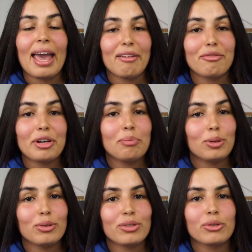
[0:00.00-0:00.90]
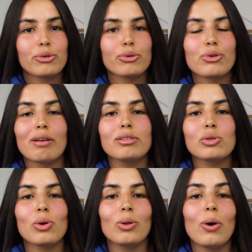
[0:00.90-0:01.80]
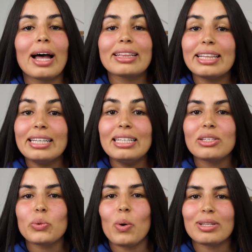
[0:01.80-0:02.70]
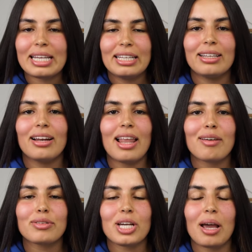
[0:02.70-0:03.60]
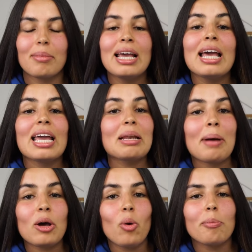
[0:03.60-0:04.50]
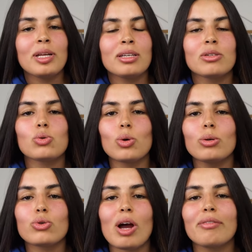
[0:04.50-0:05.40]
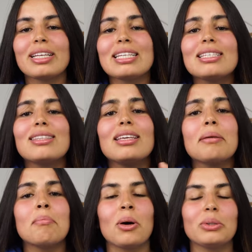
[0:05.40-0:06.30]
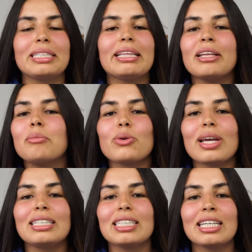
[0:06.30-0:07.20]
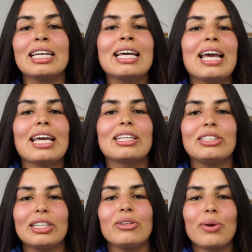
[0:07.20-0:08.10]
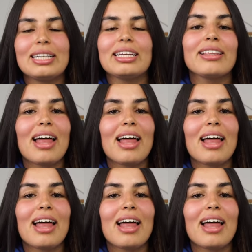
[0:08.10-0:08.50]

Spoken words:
Every person should travel solo at least once in their lifetime. In my opinion, solo travel is the most liberating, exhilarating